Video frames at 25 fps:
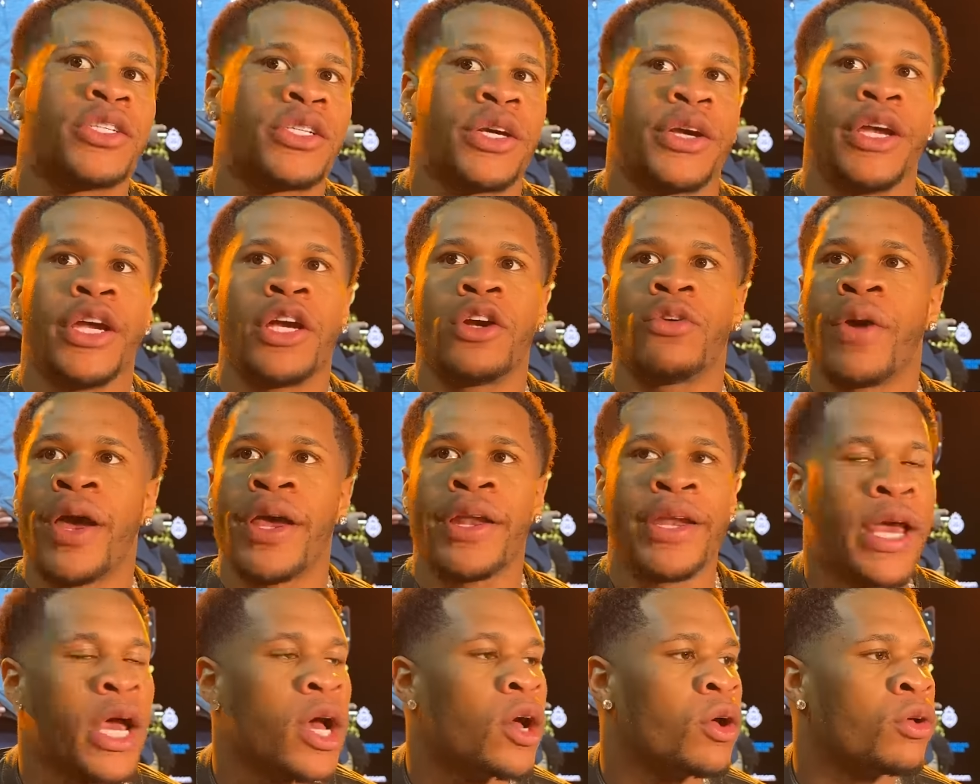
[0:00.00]
are here right
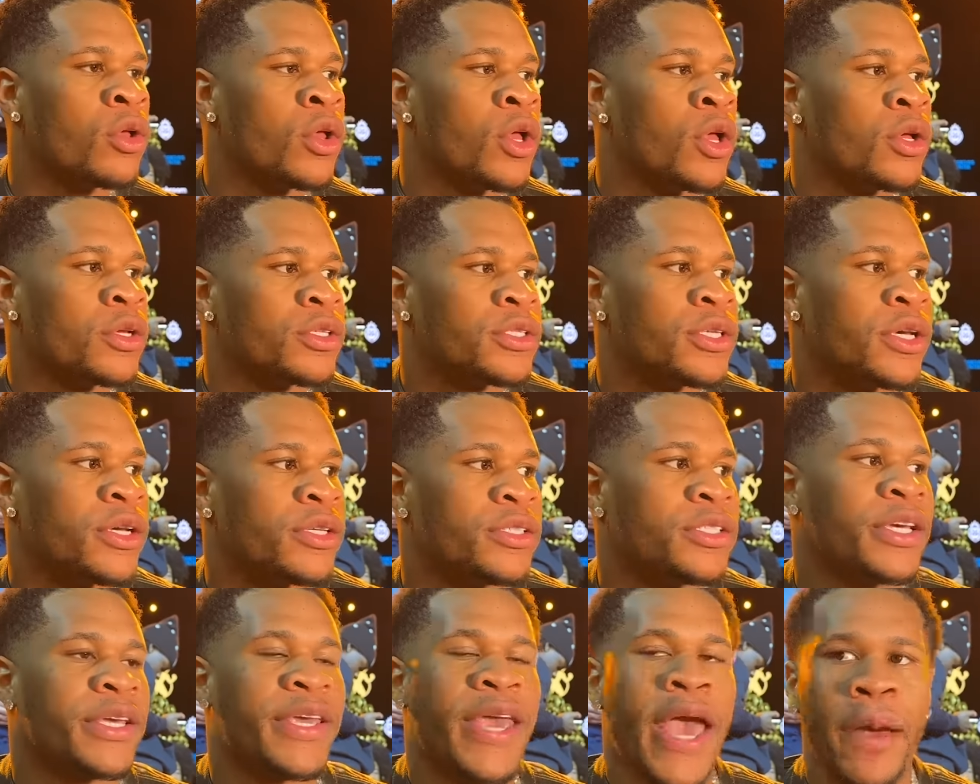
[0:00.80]
now
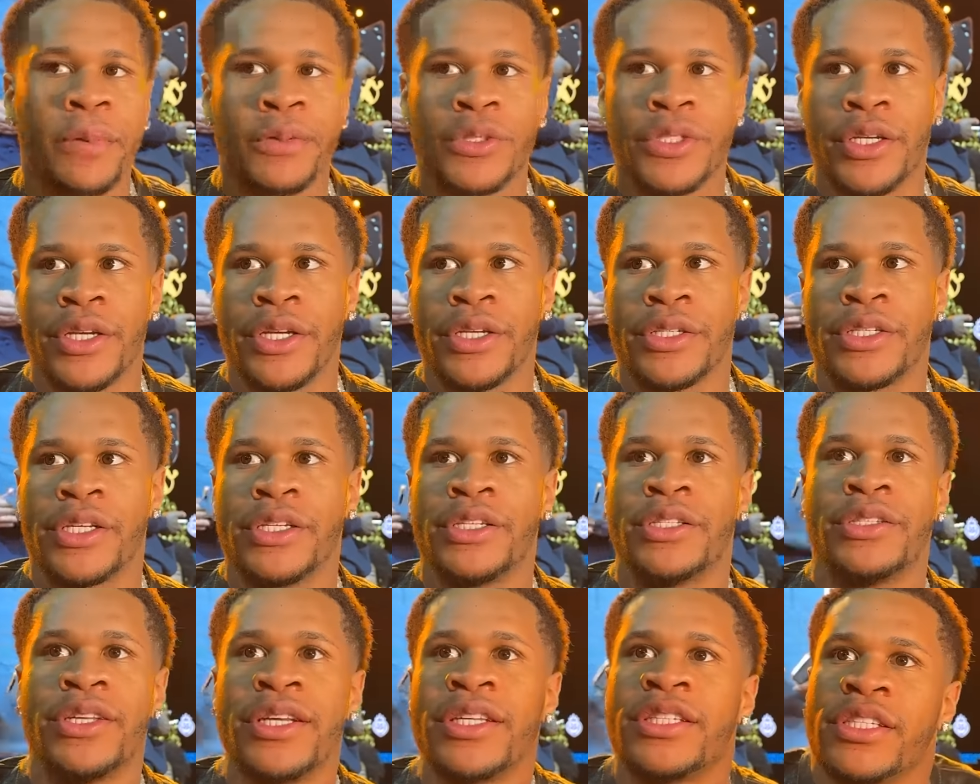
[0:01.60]
to capture this.
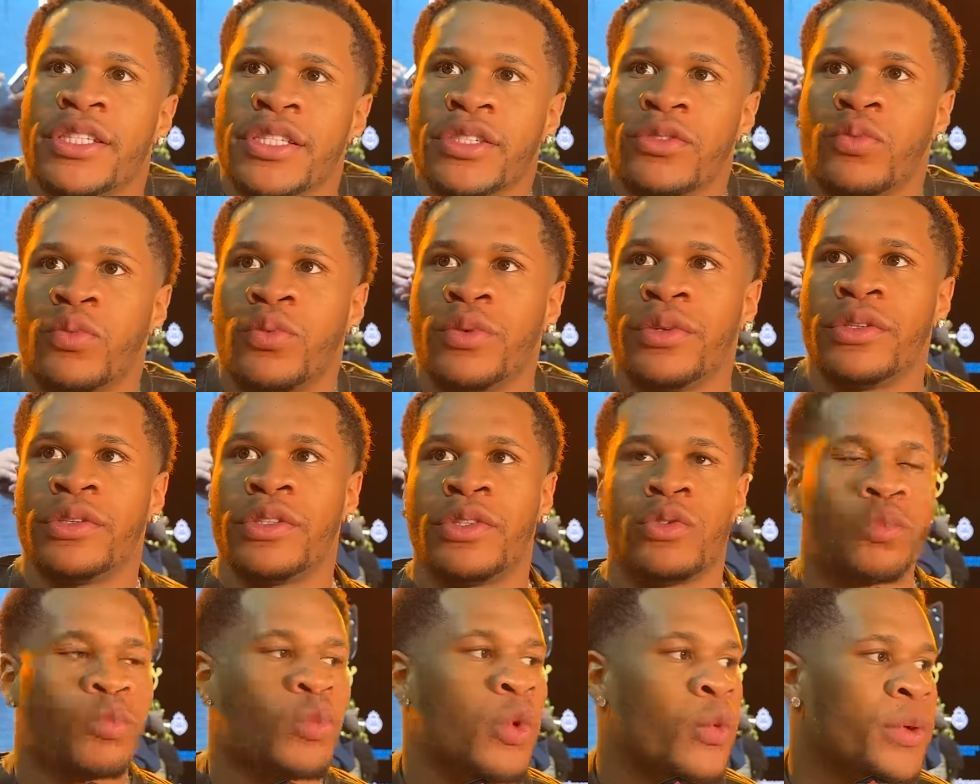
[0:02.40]
This is
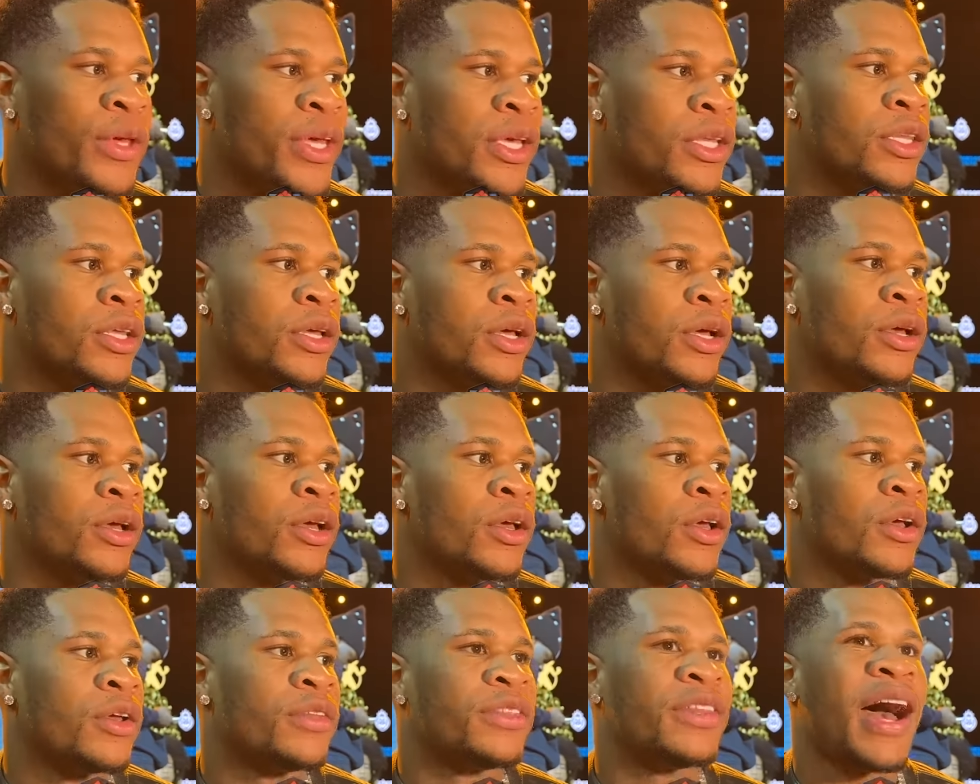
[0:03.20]
where we get the
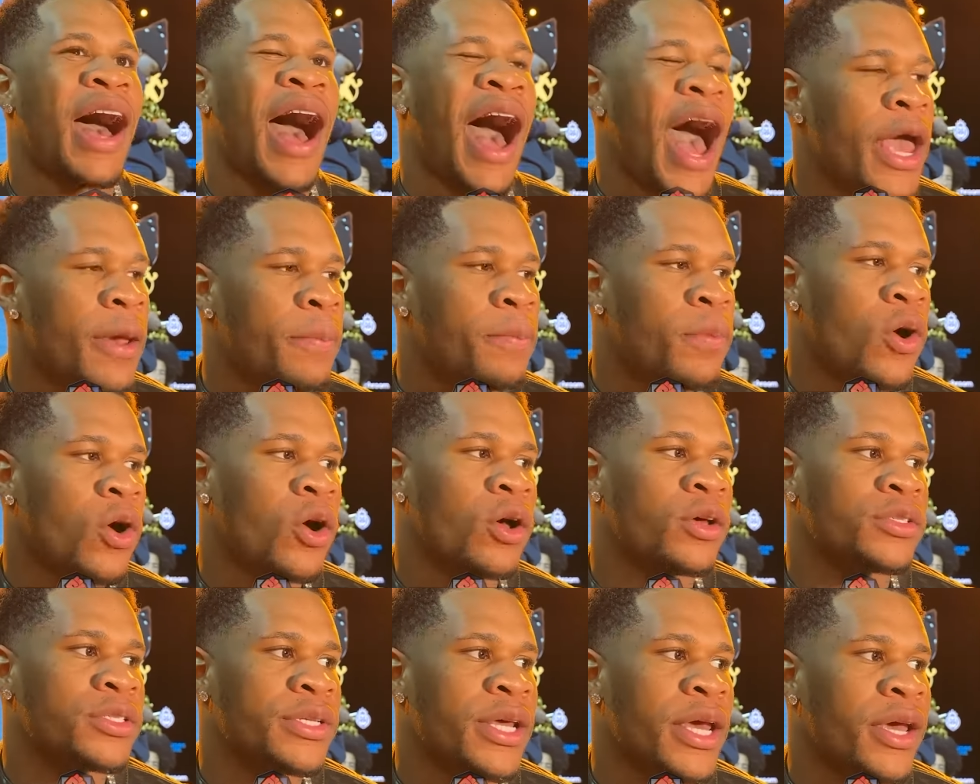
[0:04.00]

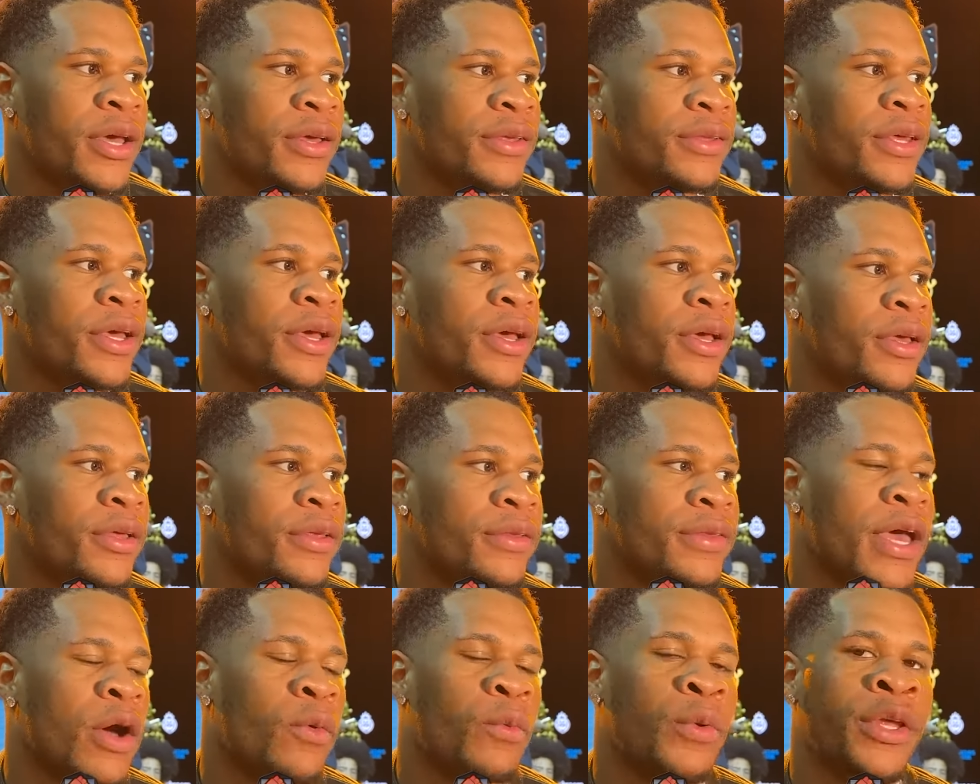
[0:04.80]
eyeballs
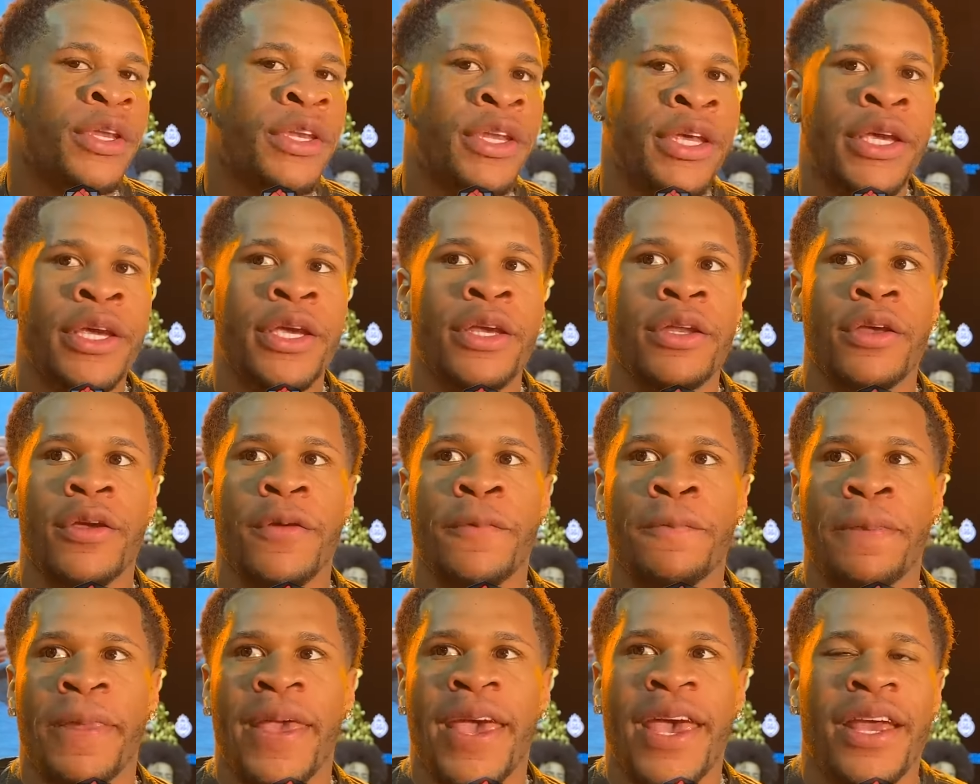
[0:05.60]
that we need.
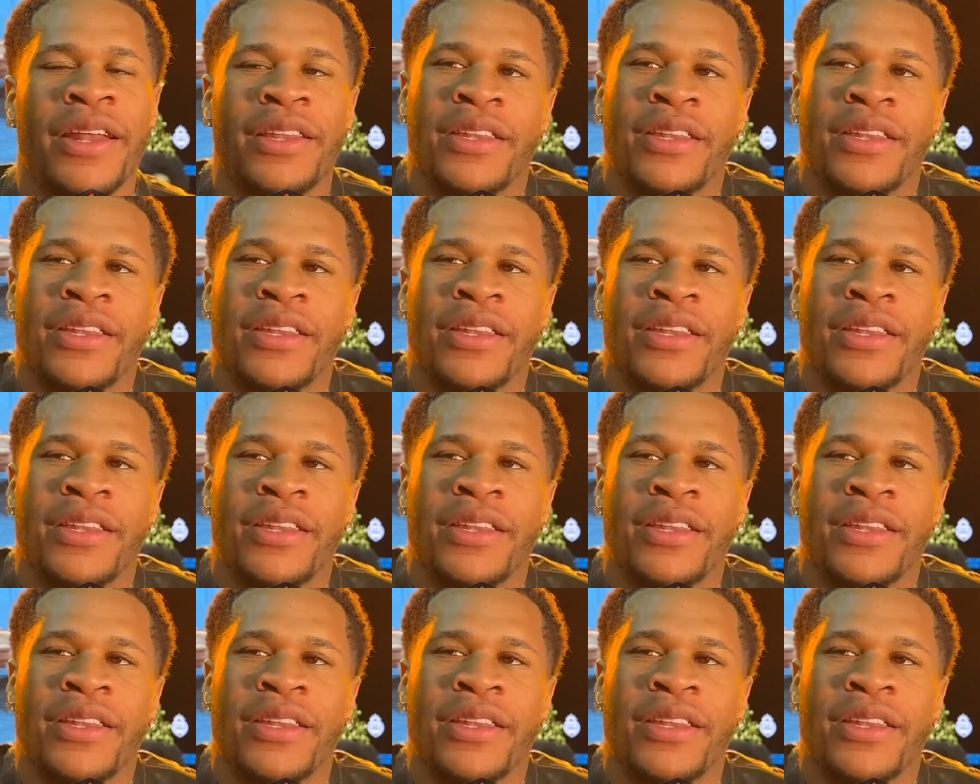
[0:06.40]
And